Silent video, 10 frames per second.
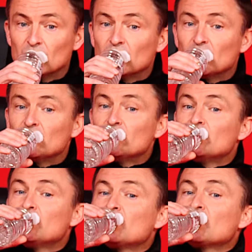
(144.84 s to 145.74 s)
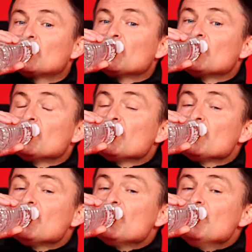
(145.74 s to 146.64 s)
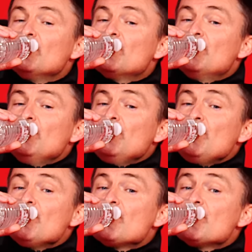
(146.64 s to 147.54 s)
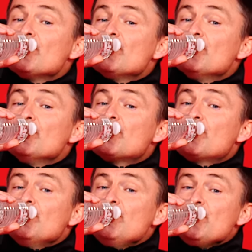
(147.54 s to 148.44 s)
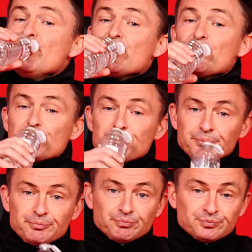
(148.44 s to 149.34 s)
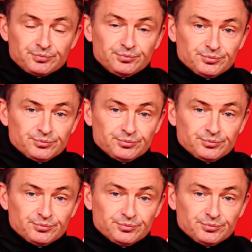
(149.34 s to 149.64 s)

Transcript: It's not the first time this season that you've had a, a start like that.